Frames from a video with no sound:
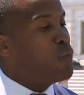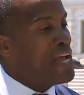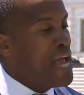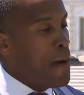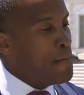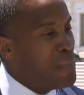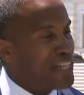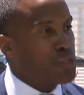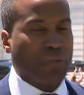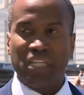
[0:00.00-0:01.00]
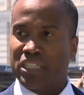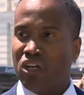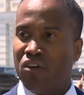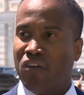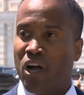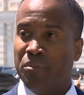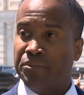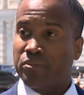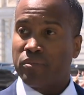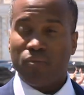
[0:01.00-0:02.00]
We must protect our environment.
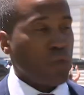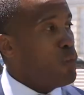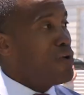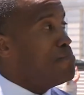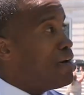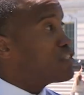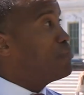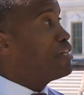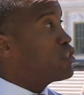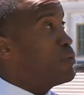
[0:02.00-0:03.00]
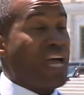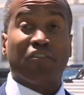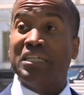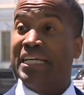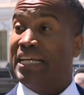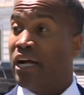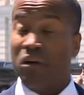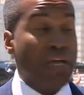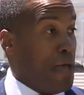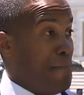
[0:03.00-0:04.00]
We must make sure we have clean air
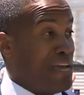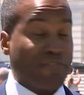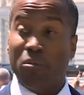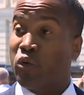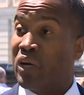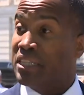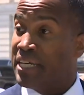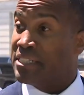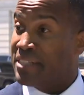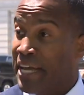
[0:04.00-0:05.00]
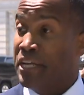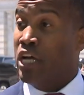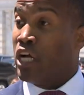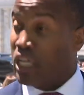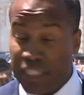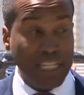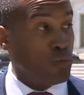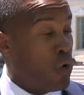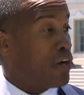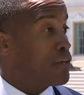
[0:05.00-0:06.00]
and, being from a Great Lakes state, clean
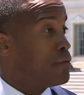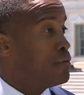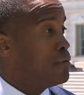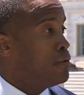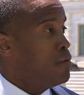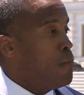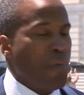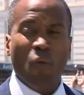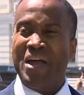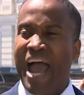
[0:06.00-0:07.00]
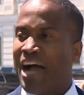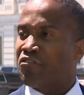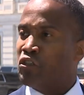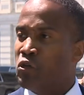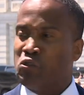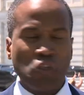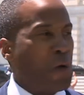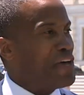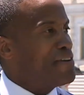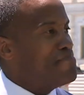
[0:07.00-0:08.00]
water. But we have to do
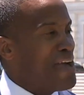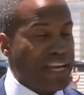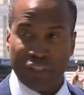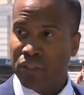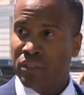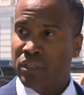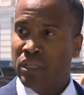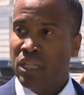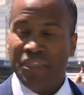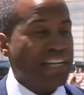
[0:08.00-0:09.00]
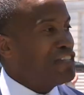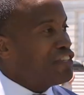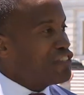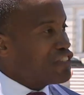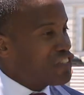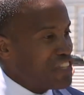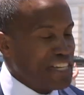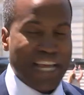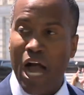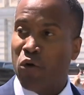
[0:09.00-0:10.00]
so in a manner that doesn't
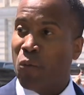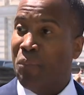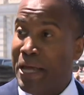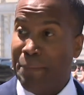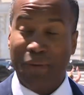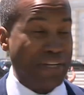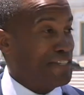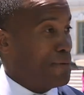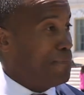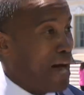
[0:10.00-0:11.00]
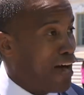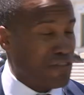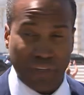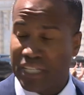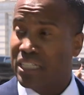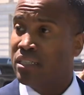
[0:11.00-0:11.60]
send our people into poverty.